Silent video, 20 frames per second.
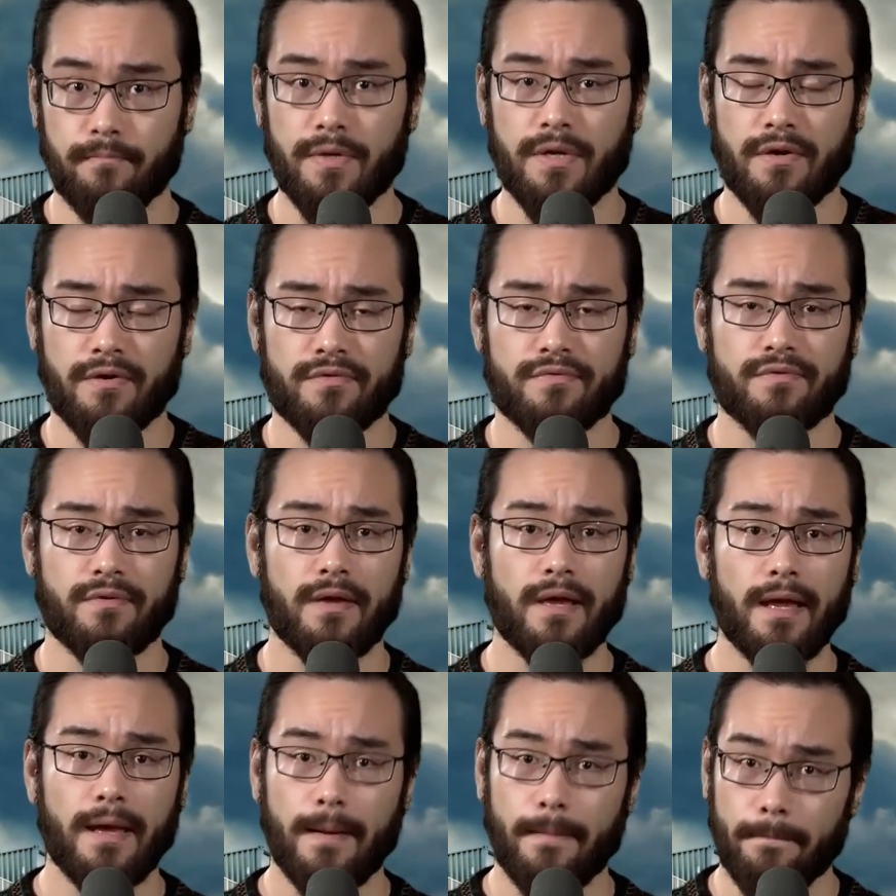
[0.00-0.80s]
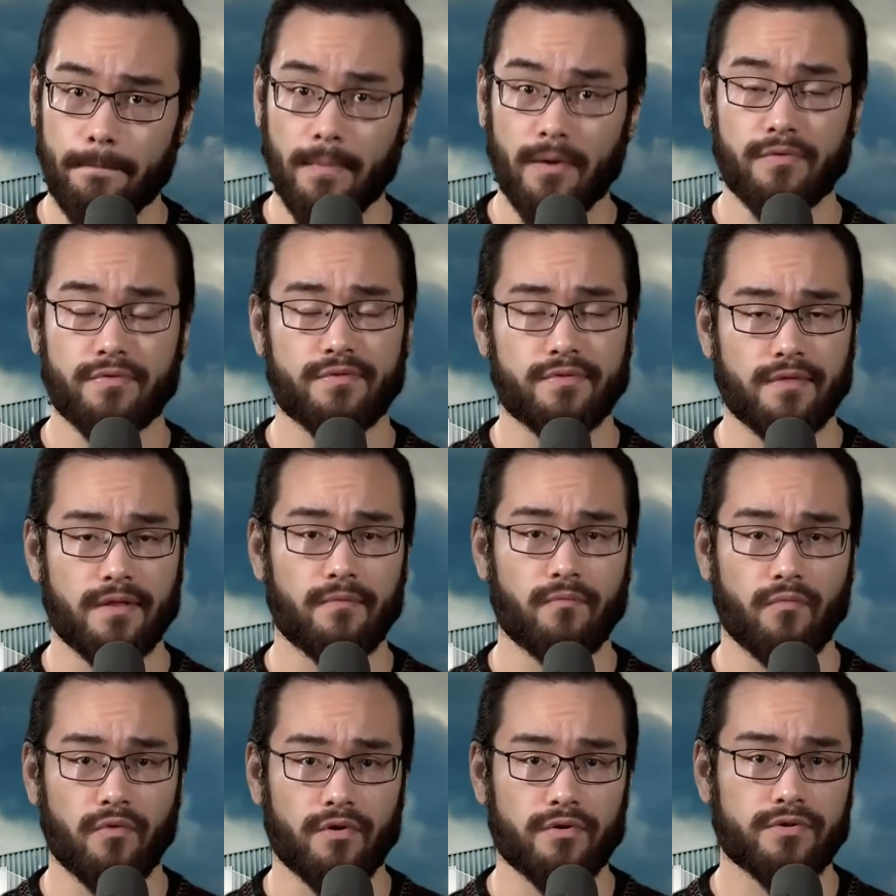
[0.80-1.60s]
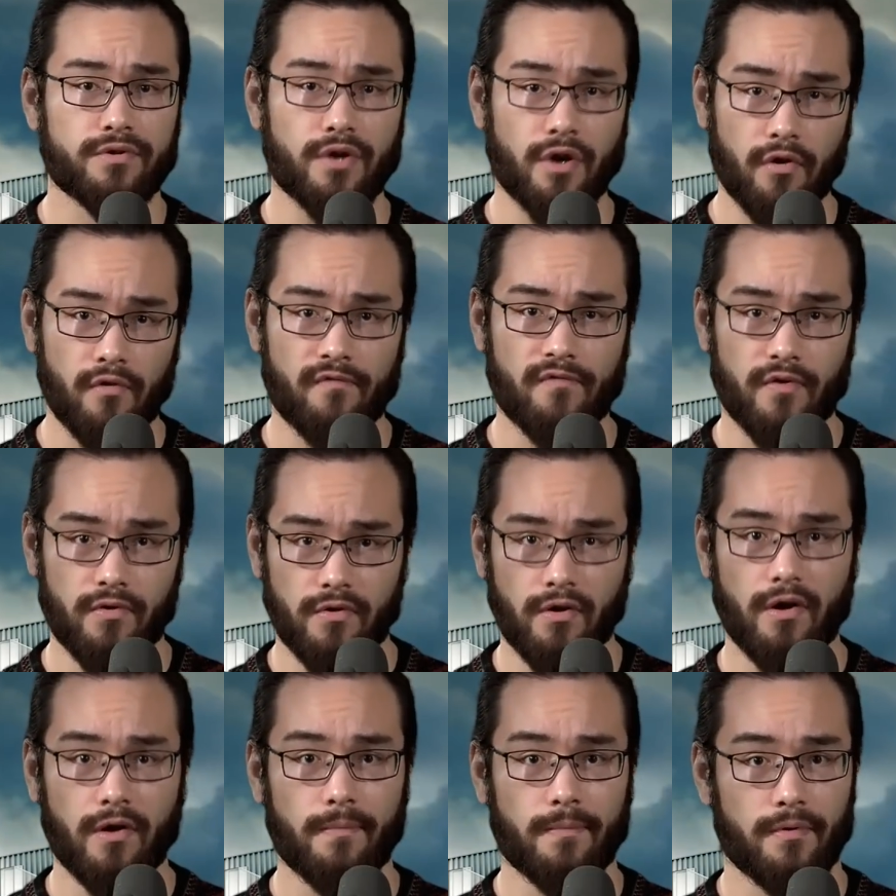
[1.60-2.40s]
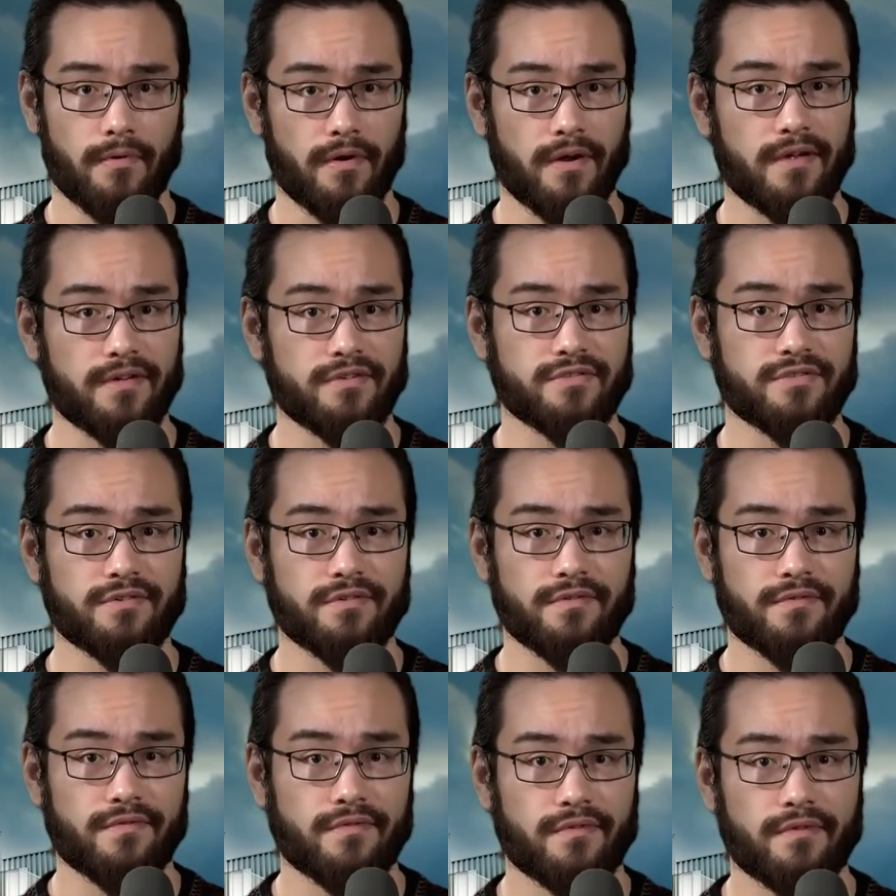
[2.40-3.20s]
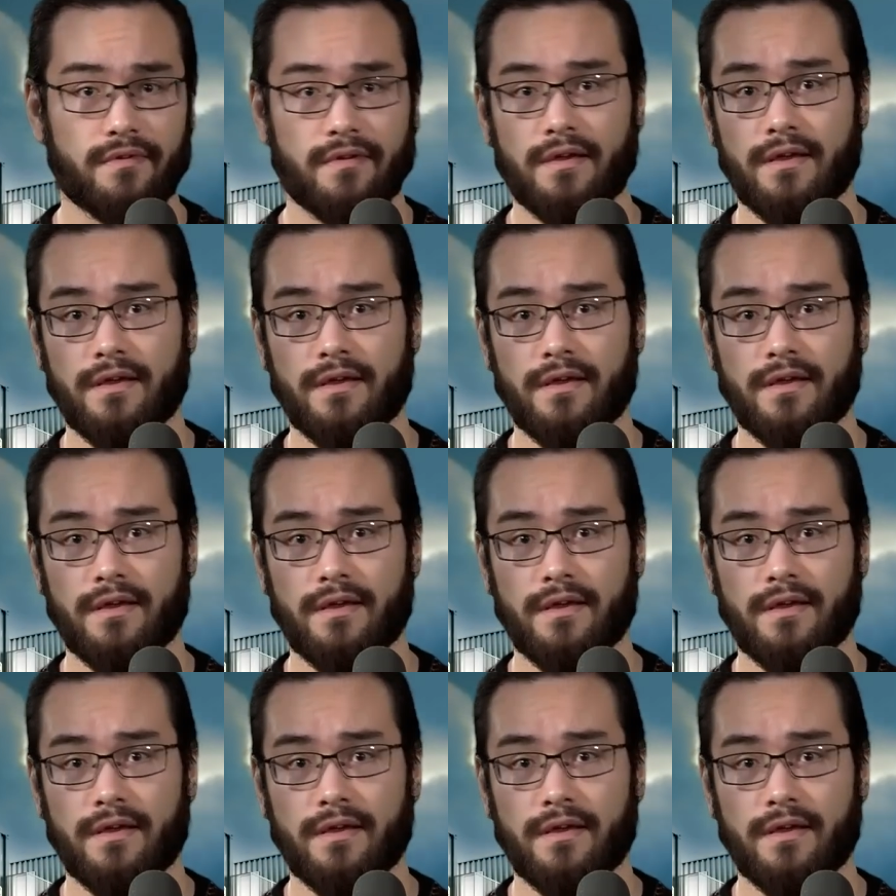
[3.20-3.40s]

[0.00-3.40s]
because most of them were covert operations.